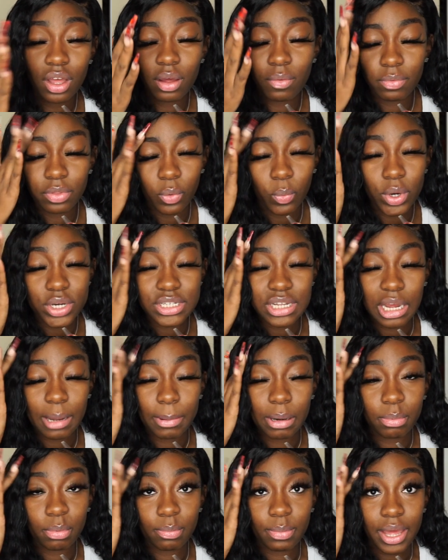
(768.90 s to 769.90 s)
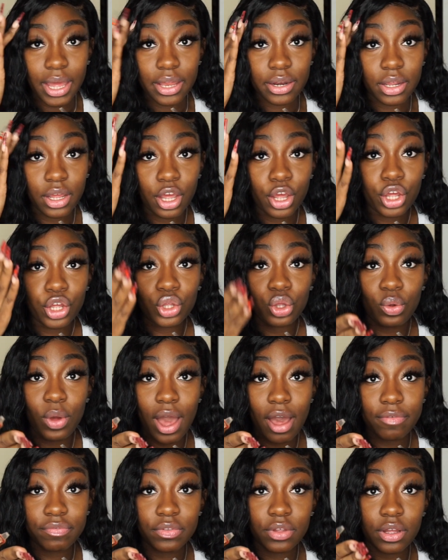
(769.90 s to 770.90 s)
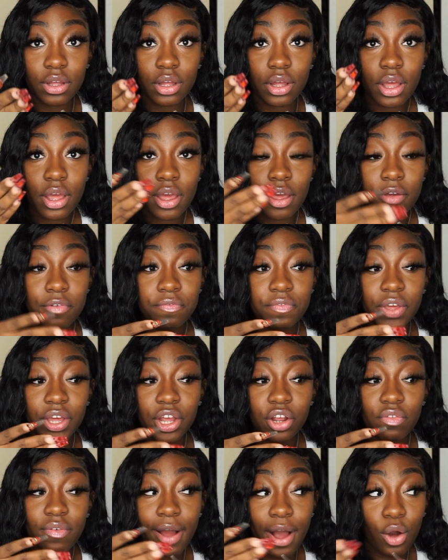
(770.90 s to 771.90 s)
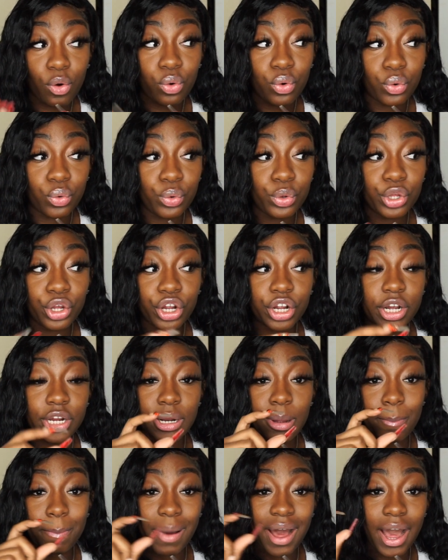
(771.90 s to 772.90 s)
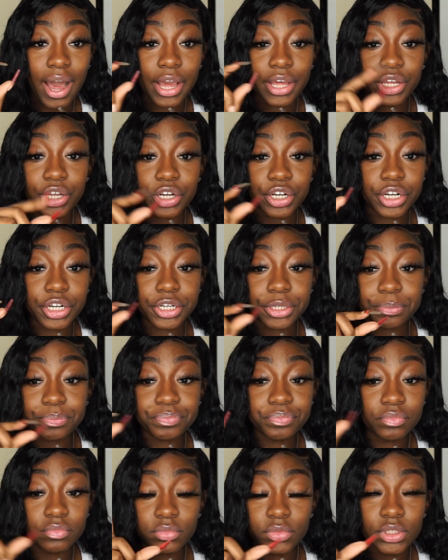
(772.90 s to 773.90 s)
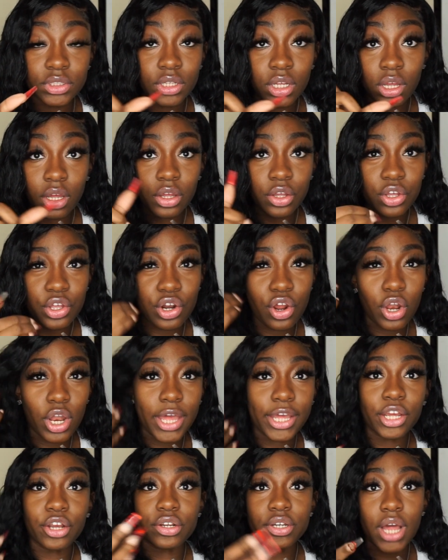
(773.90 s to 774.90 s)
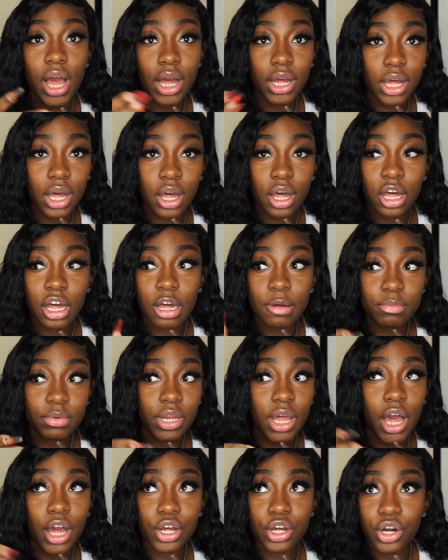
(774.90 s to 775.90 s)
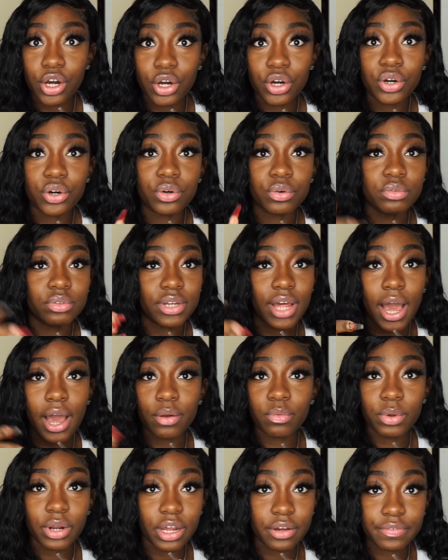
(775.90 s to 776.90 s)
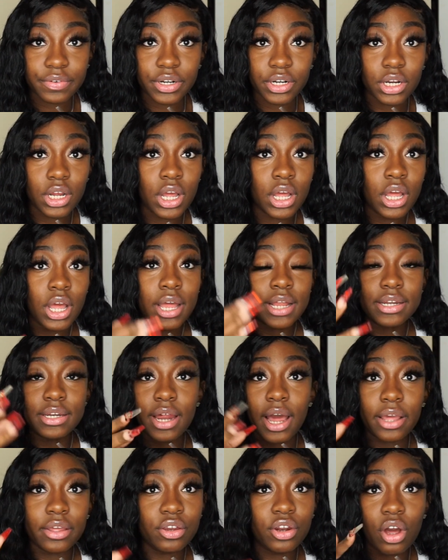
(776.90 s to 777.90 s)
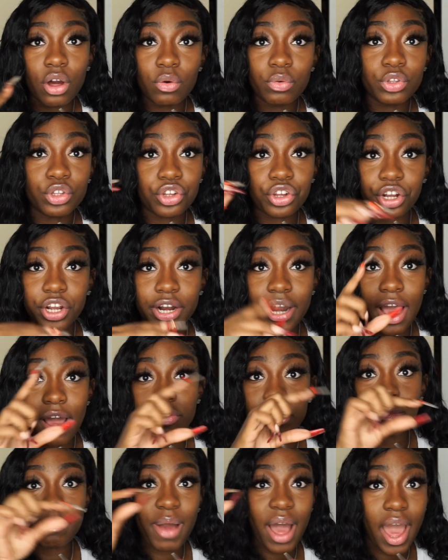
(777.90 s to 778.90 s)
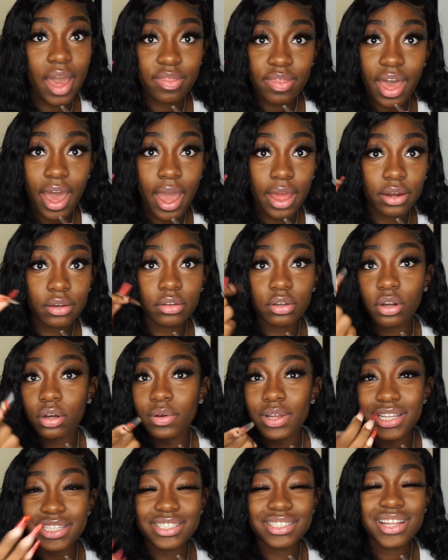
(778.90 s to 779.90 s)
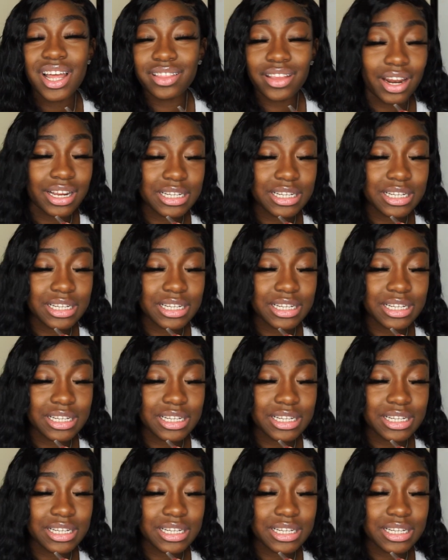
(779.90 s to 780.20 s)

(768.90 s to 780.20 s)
the word's not coming up in my head. You have to figure out who you're gonna buy your, you know, like your .com, .co, whatever, you know, you're gonna have to buy that. You know, it's not that